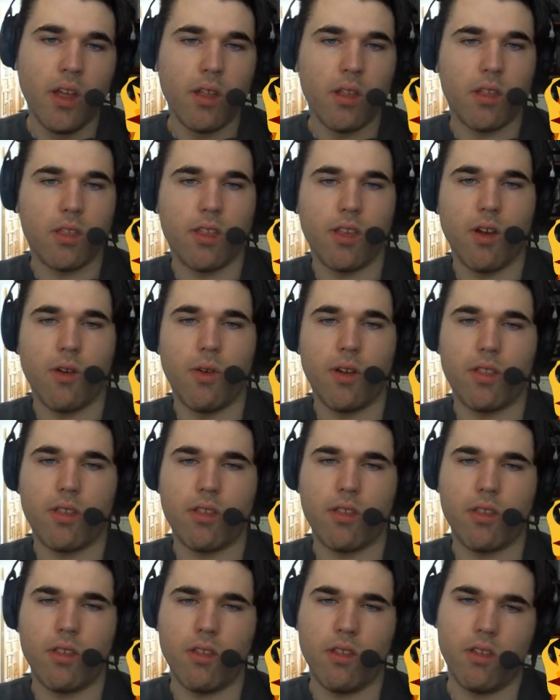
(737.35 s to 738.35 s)
So
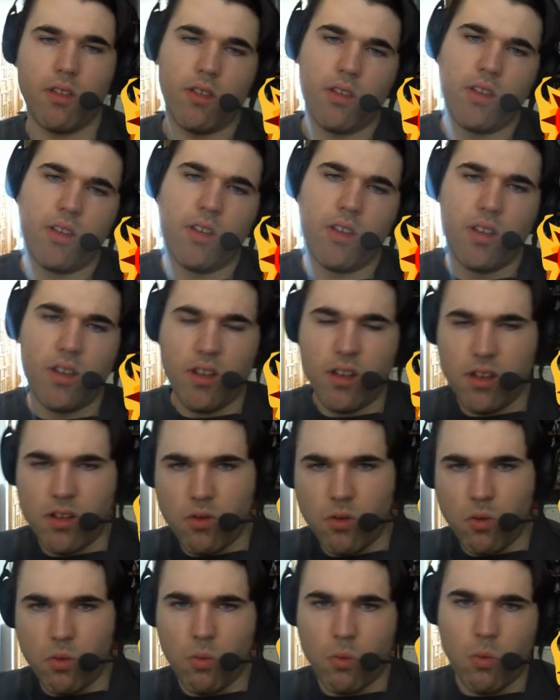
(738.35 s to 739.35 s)

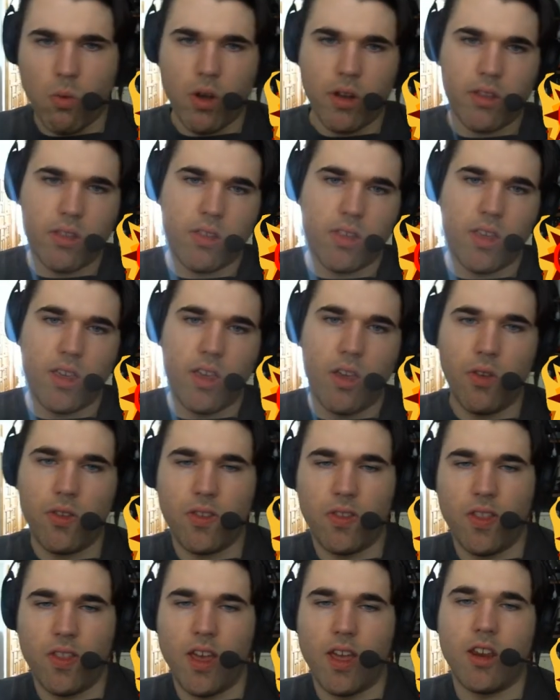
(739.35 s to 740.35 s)
what's the
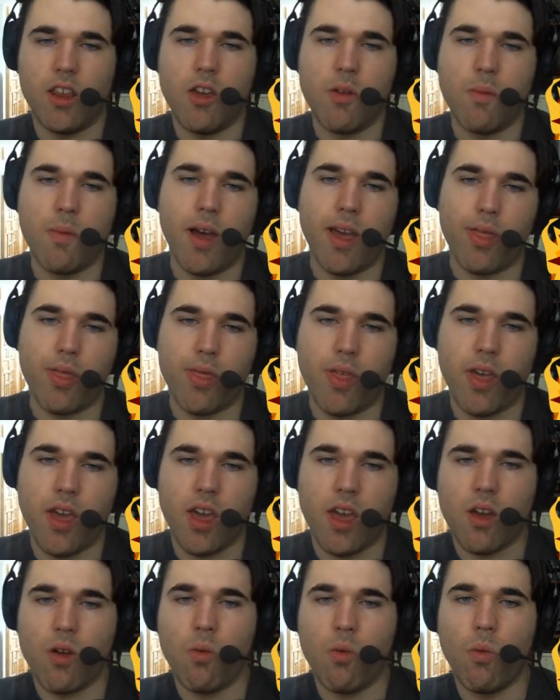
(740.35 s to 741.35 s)
use then, you might think?